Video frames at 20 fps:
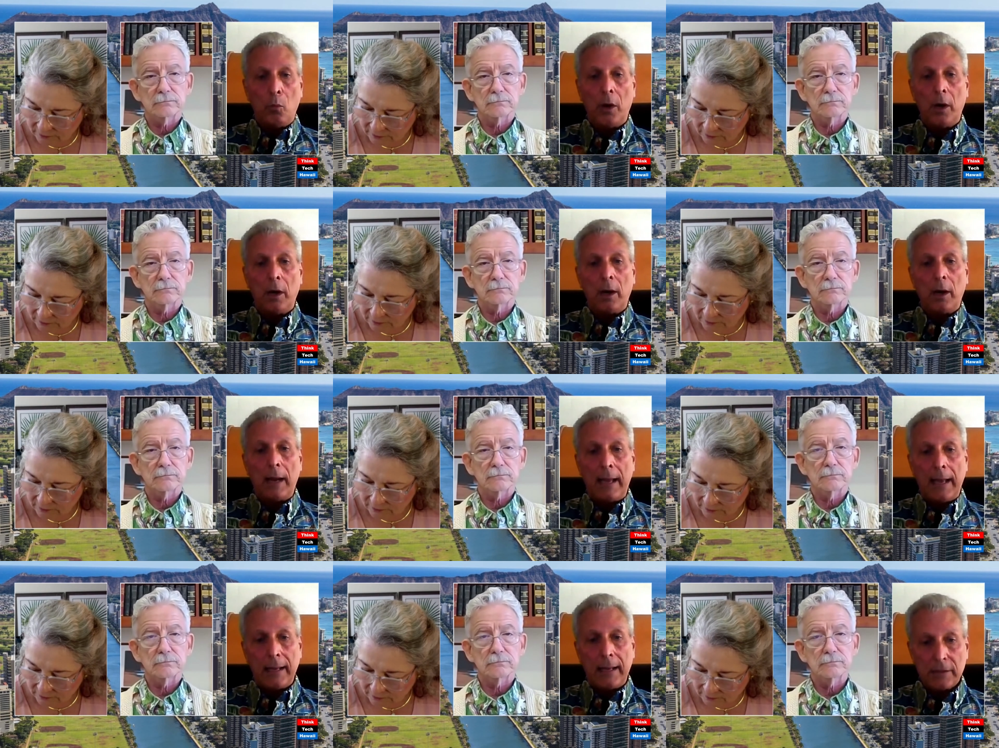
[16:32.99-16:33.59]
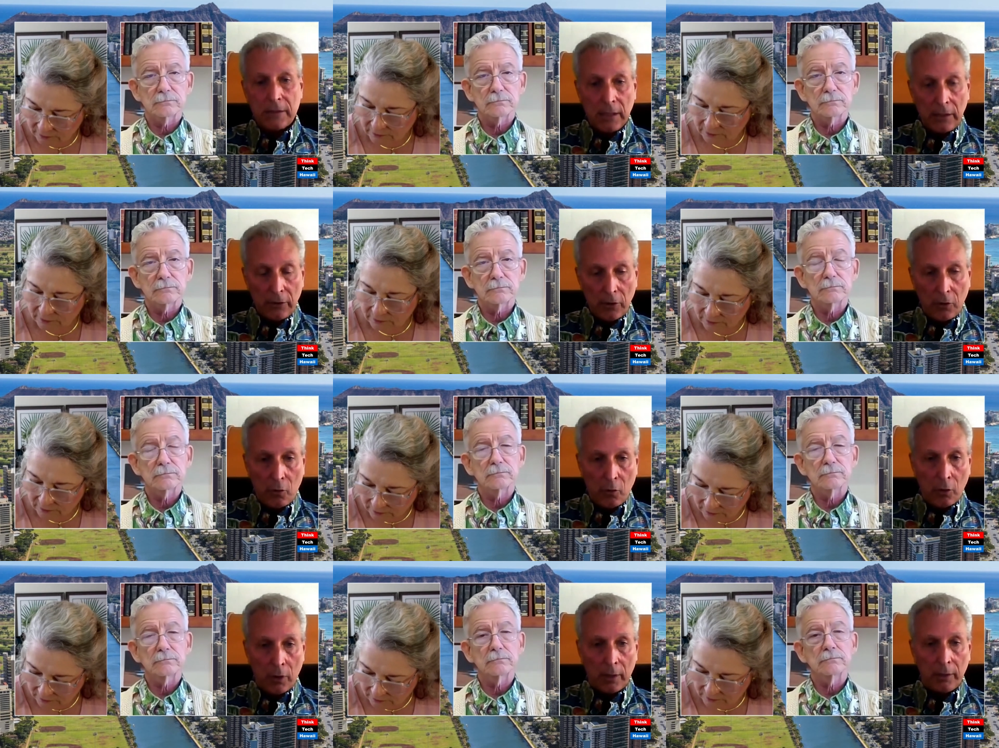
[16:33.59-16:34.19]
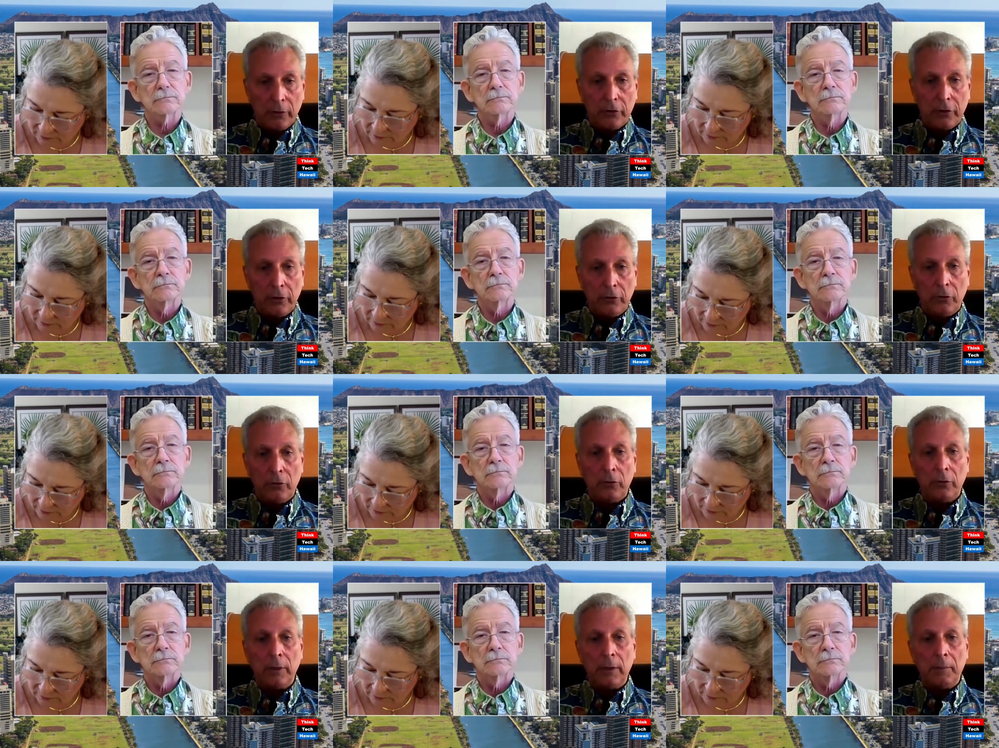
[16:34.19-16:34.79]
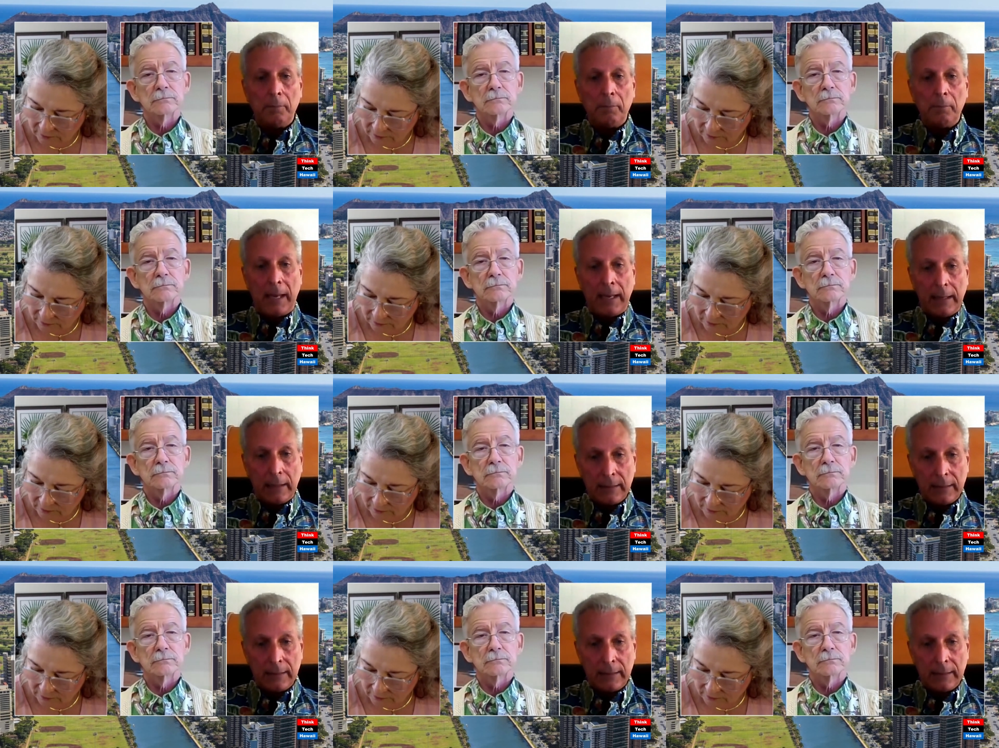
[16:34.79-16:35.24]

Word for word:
Speaker 1: we're asking the court to make a